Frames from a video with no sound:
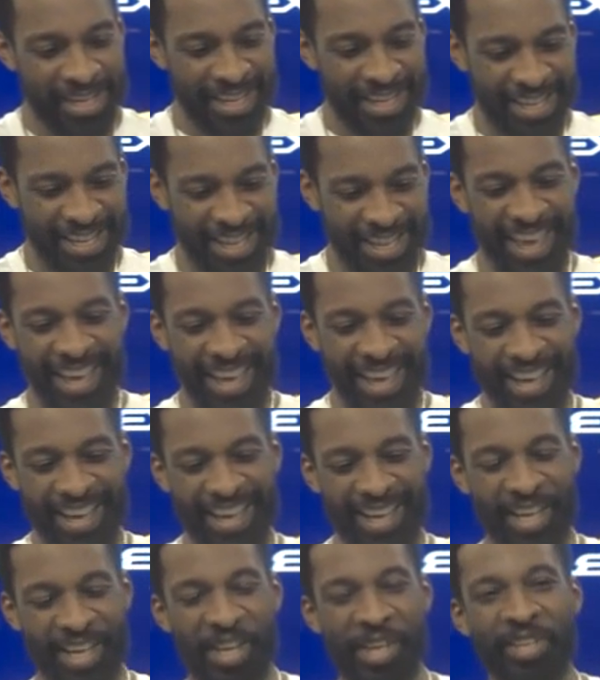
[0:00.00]
yeah,
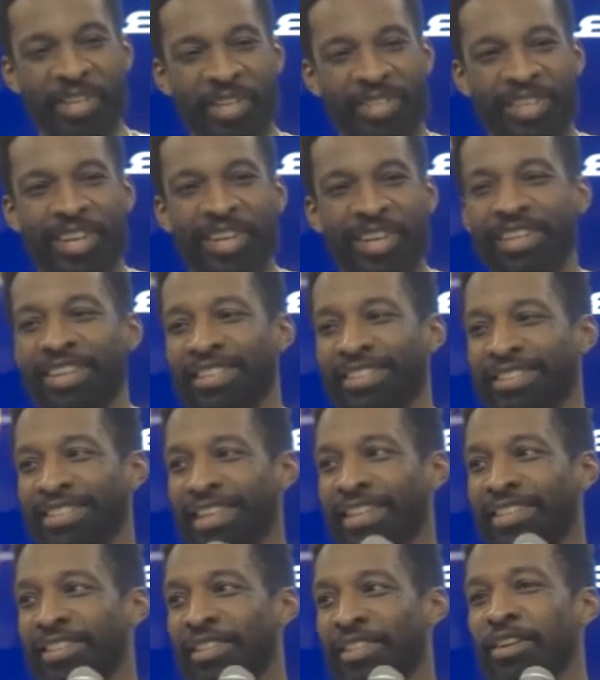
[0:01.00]
it started.
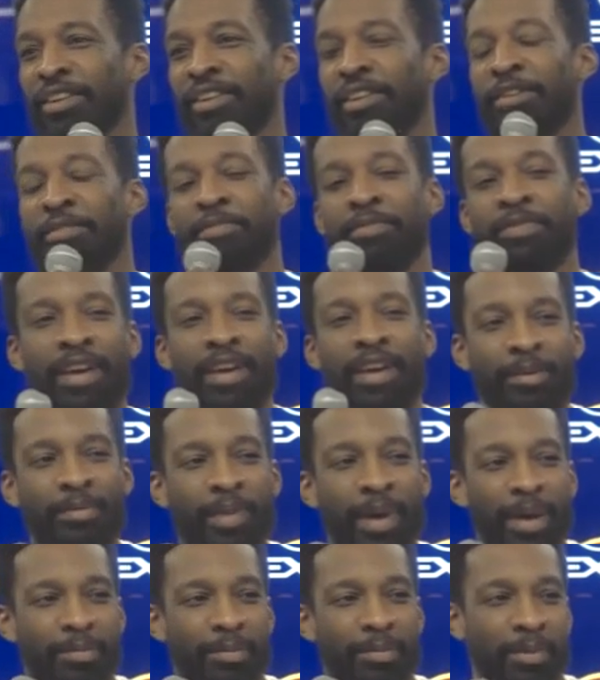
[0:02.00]
They started off kind of
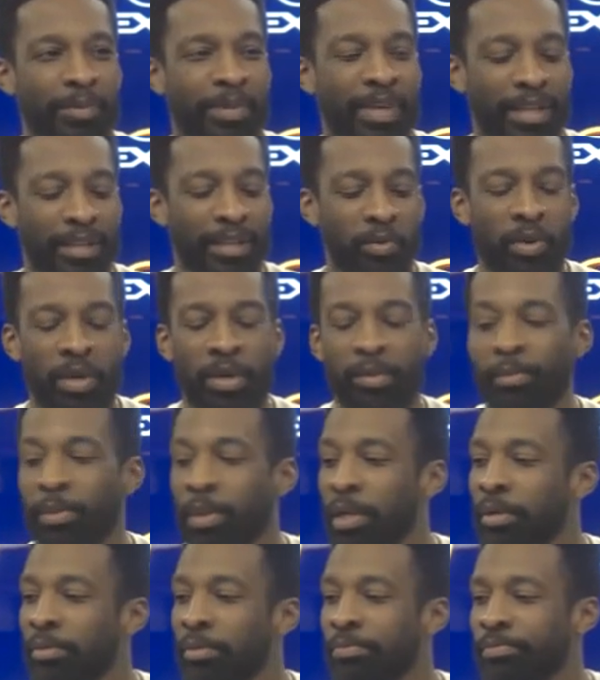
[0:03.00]
bad, but we got the win.
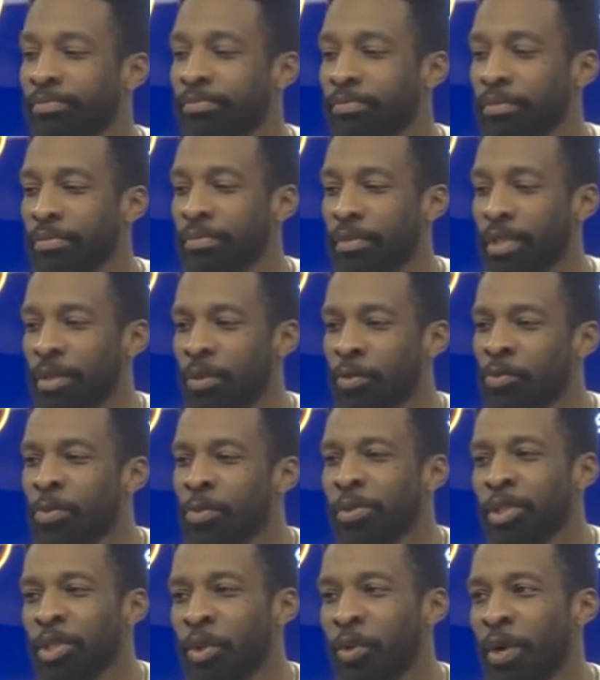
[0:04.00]
But um, what
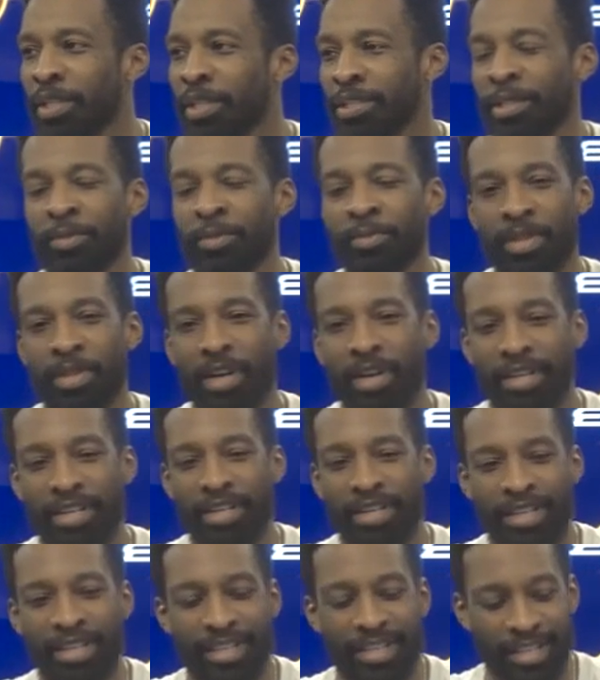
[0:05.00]
was your question? I'm sorry.
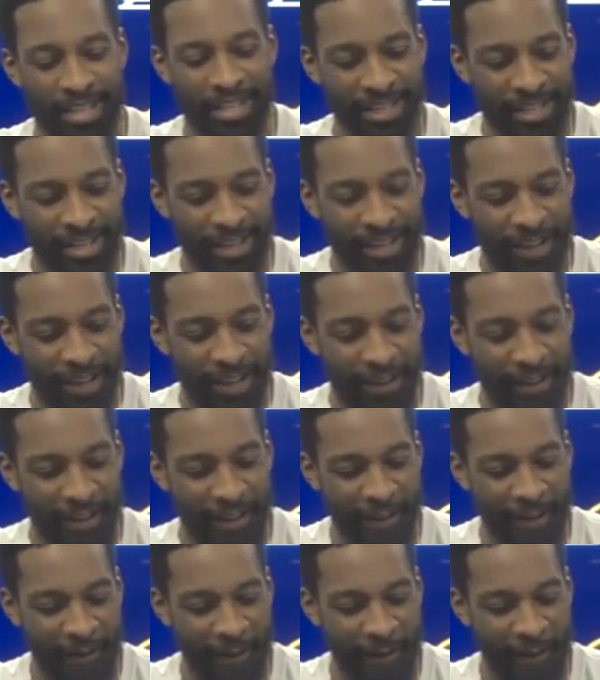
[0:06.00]
No, it was, uh,